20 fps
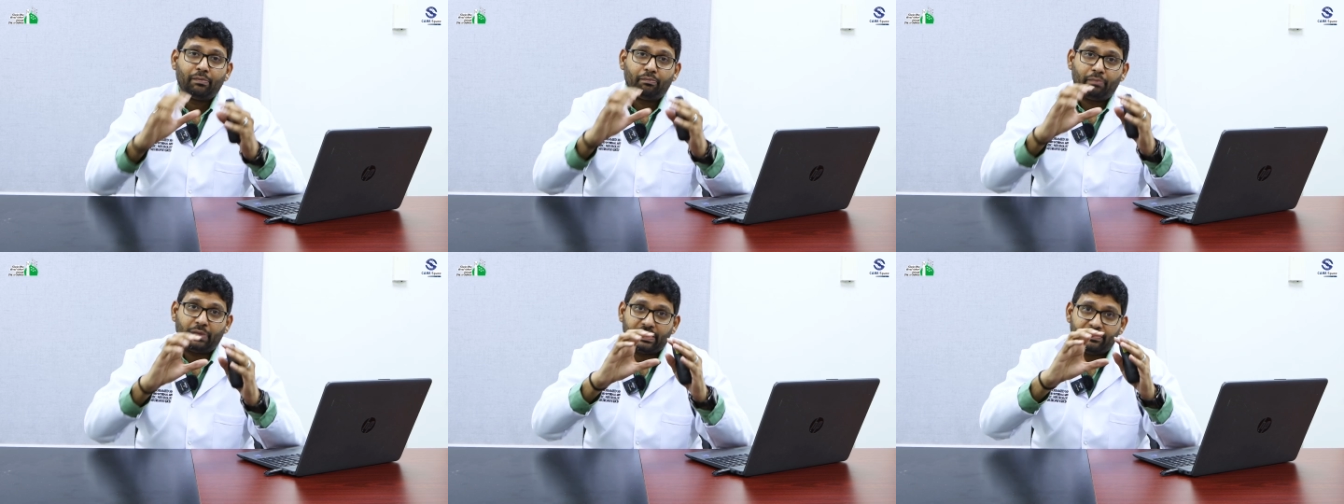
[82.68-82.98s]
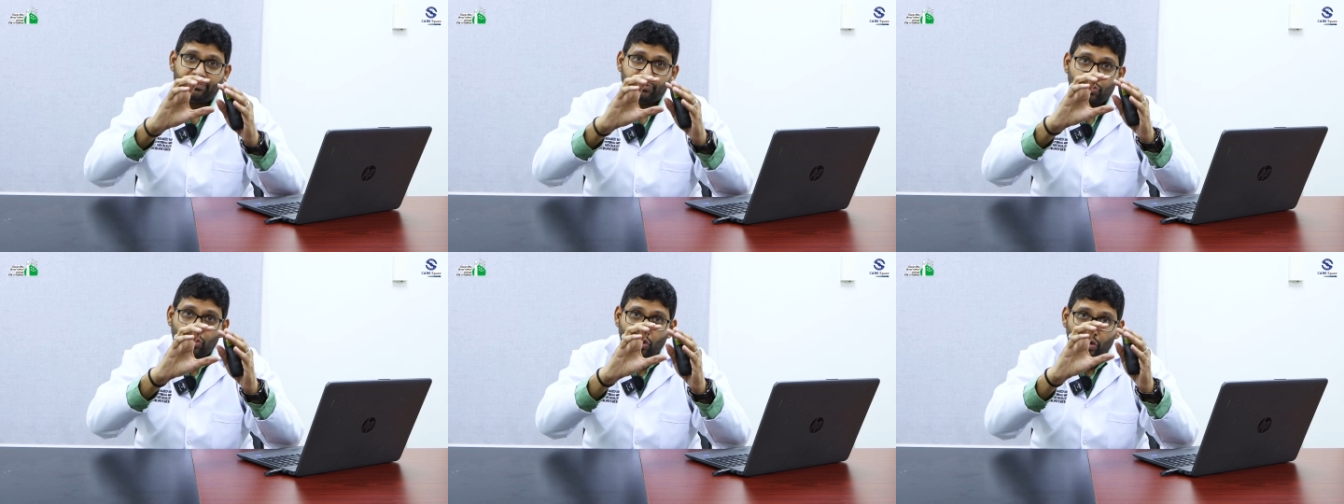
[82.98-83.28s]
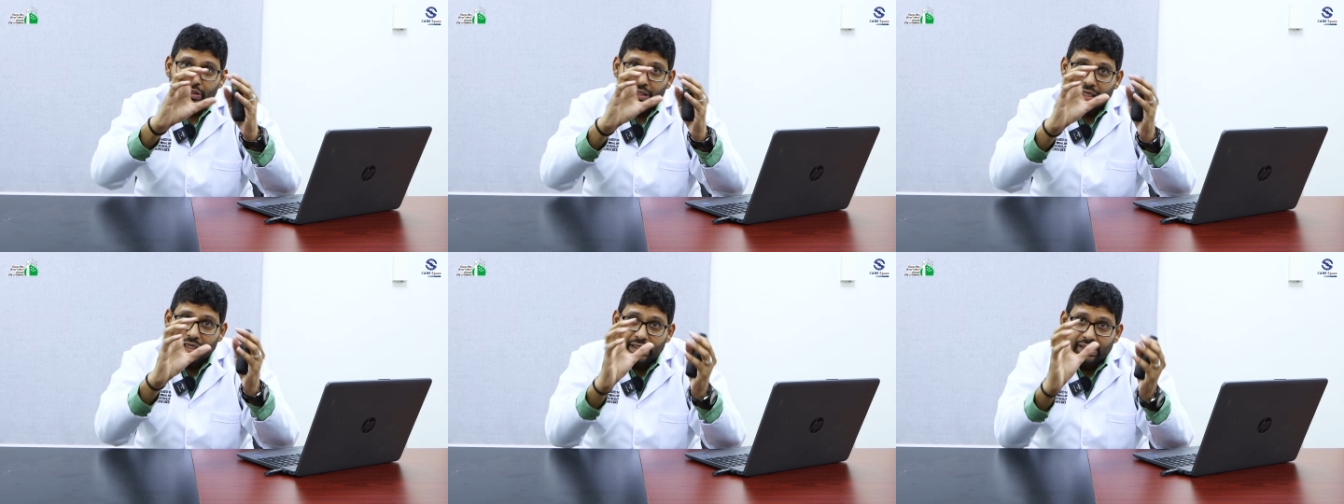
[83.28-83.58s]
but if you
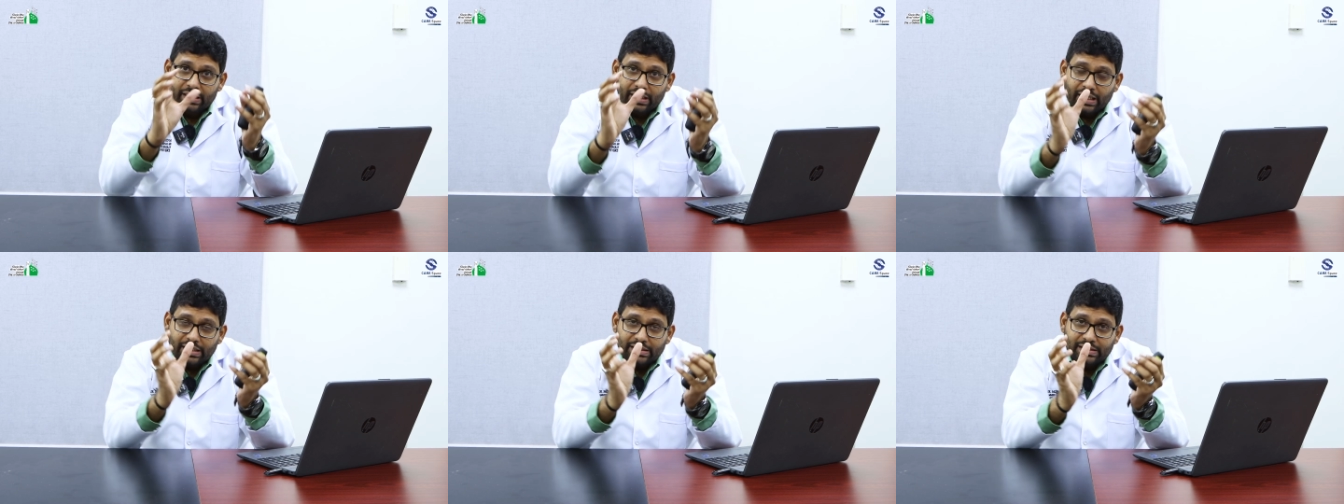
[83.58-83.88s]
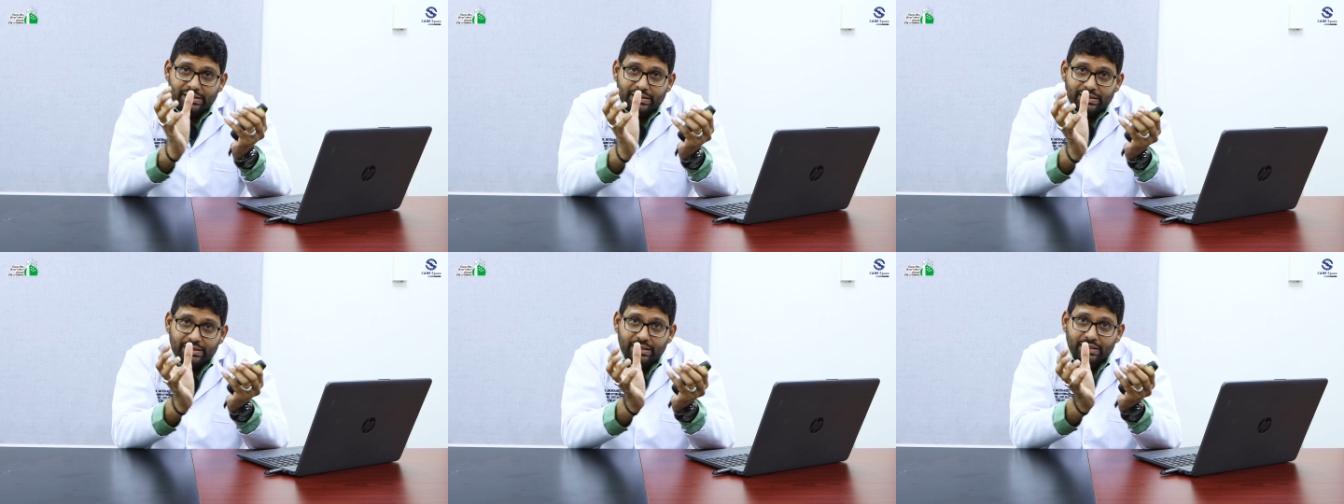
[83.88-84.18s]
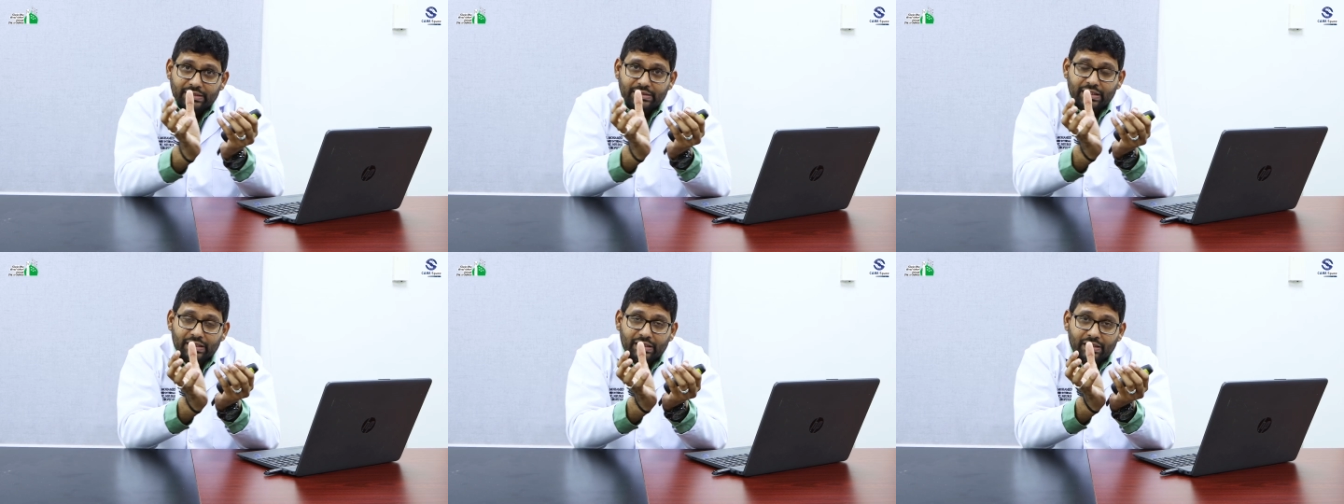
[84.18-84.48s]
don't address
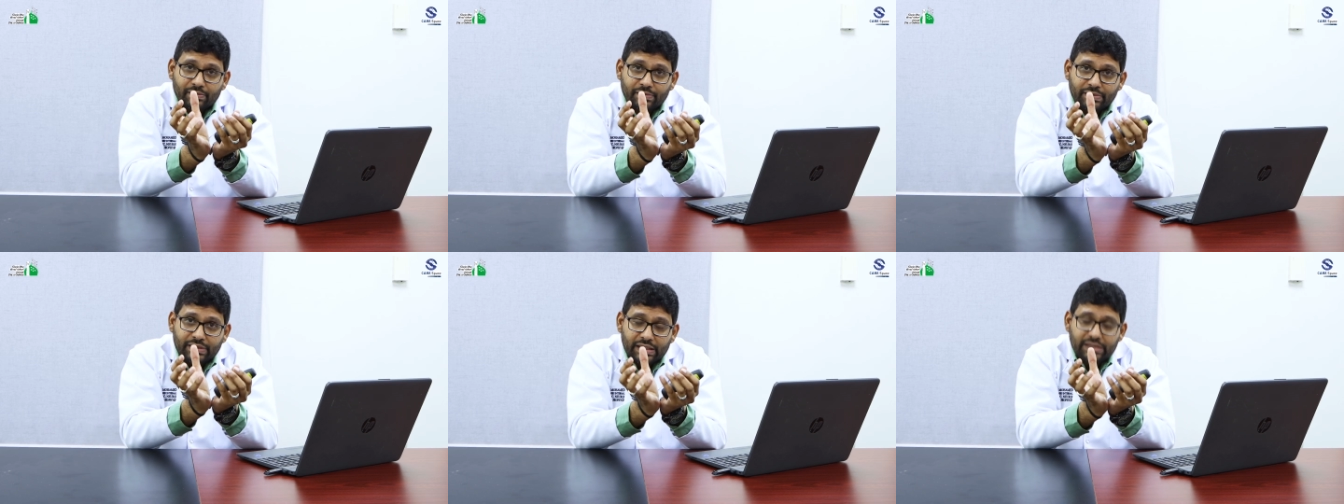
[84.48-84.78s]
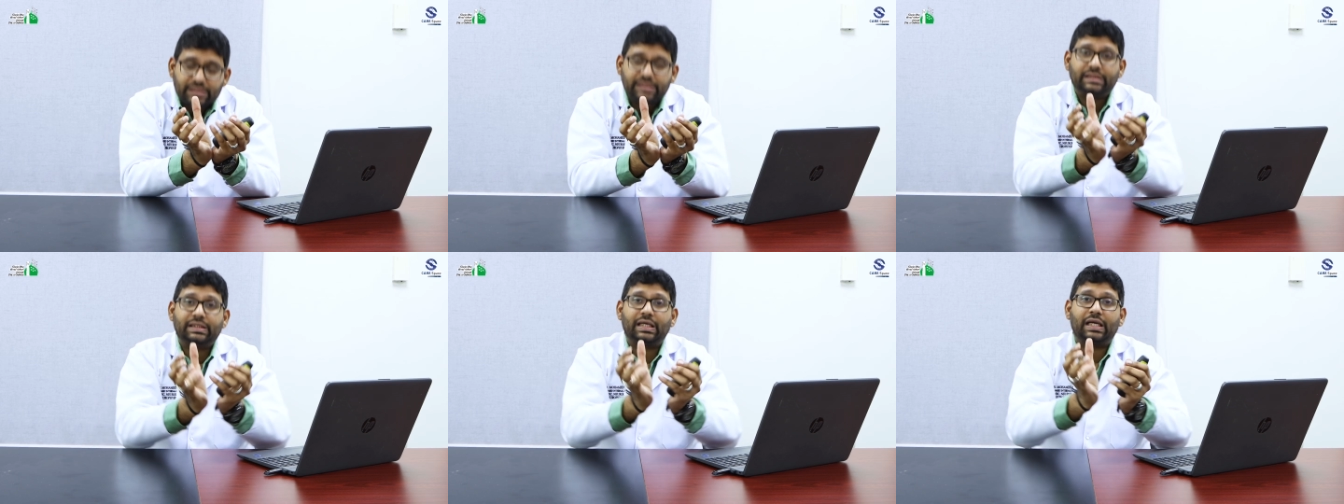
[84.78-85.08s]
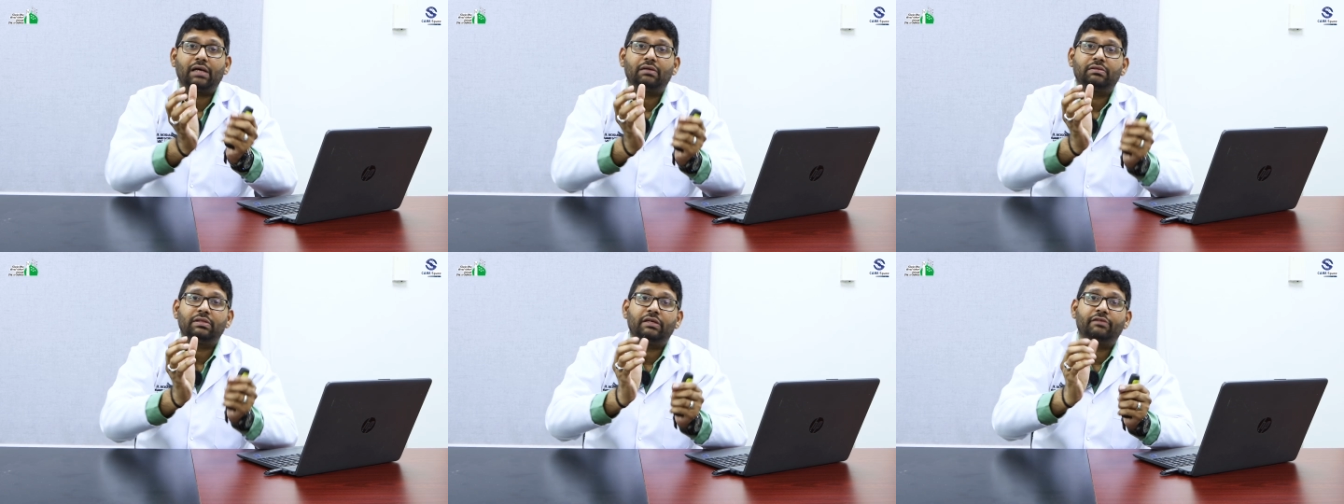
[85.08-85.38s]
the circumstances
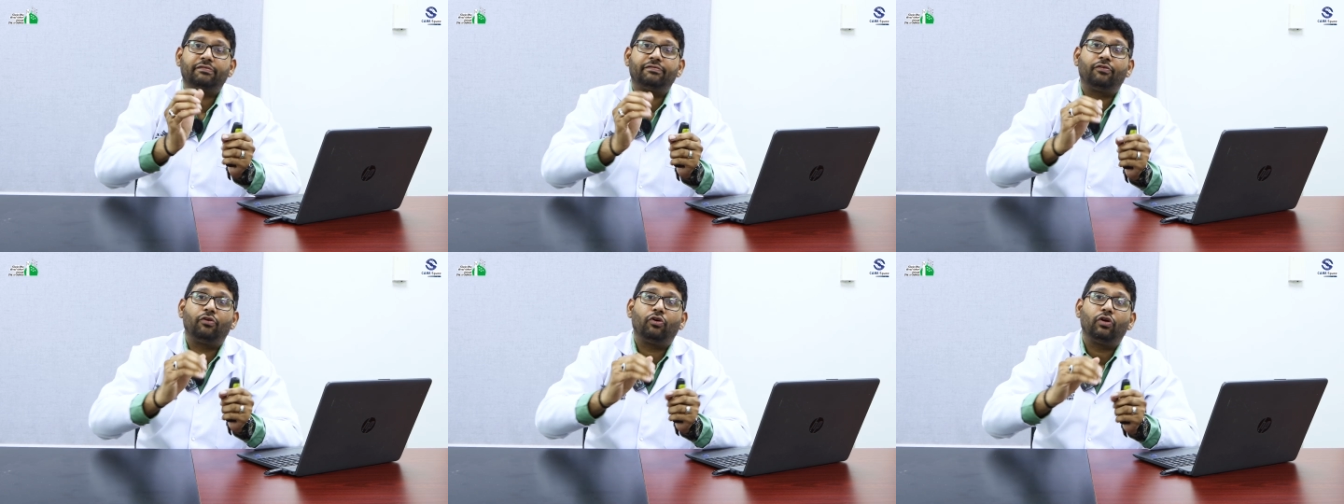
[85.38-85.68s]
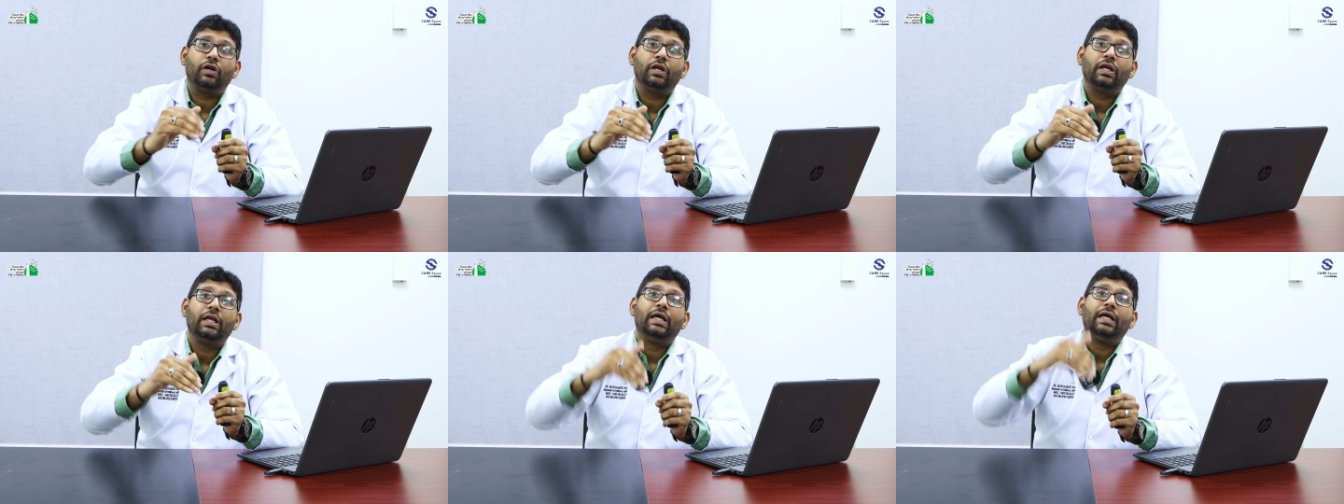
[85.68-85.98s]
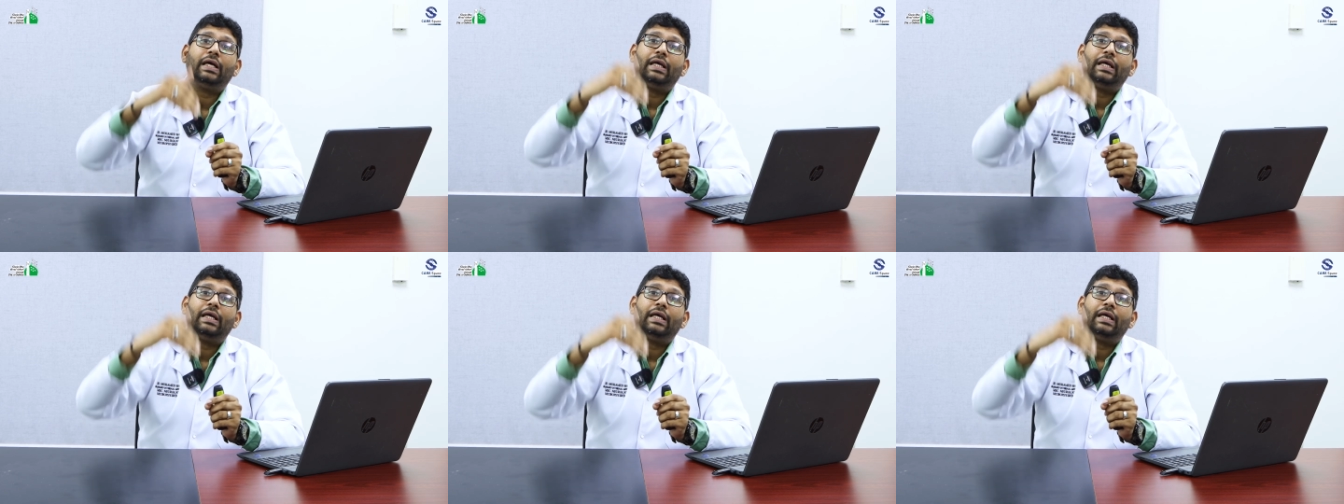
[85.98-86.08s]
around that fall,